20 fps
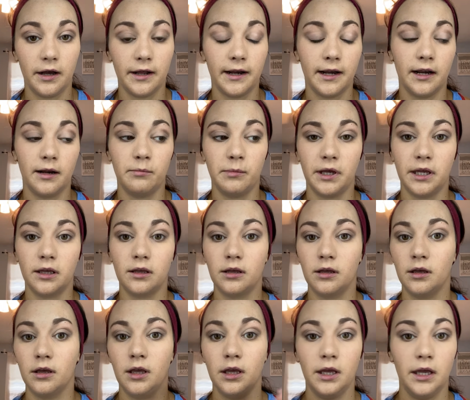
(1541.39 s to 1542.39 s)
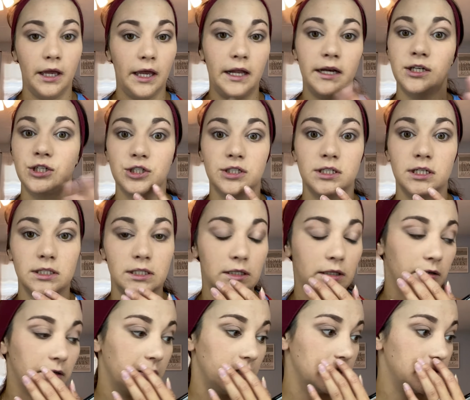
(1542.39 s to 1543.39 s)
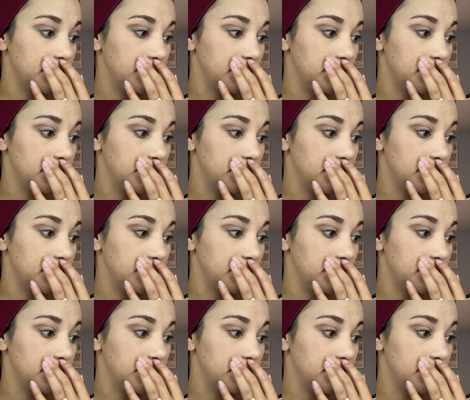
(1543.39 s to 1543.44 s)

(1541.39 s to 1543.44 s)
and I'm like, and it just doesn't look good.